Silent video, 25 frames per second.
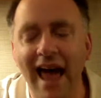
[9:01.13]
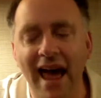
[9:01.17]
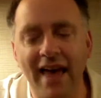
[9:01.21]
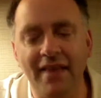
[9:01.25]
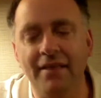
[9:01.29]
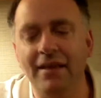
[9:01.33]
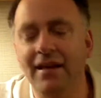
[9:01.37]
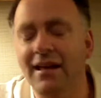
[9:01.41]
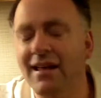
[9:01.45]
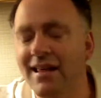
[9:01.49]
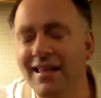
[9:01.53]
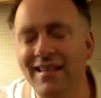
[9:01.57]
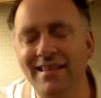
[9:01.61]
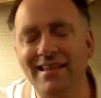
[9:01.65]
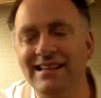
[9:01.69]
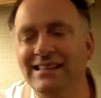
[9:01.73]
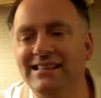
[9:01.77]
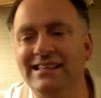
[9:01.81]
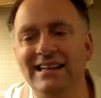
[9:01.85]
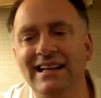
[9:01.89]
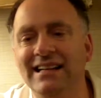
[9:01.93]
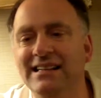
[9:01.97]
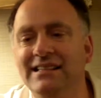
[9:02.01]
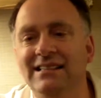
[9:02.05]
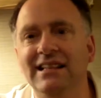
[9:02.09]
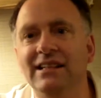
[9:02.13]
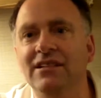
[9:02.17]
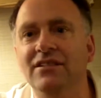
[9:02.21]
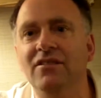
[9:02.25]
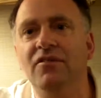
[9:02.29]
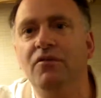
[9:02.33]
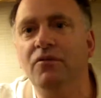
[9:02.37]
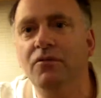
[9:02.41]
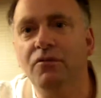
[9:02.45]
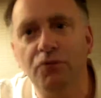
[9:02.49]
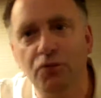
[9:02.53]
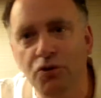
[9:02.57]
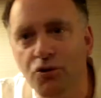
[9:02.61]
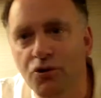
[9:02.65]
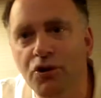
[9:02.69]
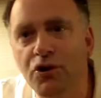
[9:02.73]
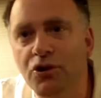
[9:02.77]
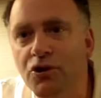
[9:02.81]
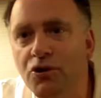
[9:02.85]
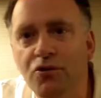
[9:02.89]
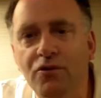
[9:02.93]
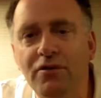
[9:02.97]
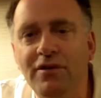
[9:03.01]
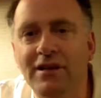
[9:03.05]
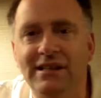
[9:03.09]
And this isn't
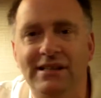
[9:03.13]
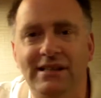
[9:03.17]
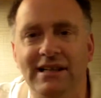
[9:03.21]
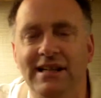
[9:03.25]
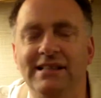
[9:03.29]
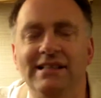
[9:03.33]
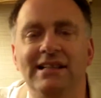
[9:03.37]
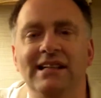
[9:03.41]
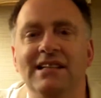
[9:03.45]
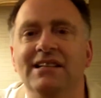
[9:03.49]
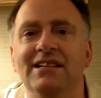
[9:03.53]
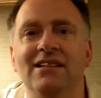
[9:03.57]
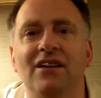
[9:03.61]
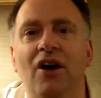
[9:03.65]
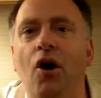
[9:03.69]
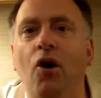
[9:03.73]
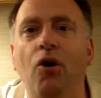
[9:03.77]
voodoo, this isn't